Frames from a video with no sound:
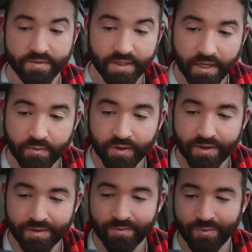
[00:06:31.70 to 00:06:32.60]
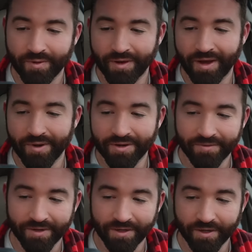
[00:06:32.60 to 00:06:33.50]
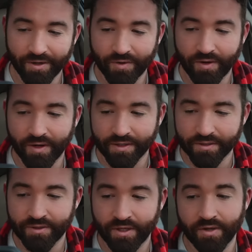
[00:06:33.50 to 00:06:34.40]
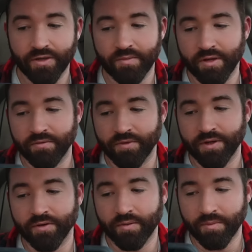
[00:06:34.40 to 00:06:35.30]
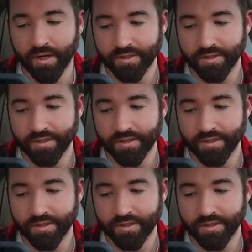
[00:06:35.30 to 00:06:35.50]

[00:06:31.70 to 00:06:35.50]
skated with him. I made a video on his channel. He made a video on my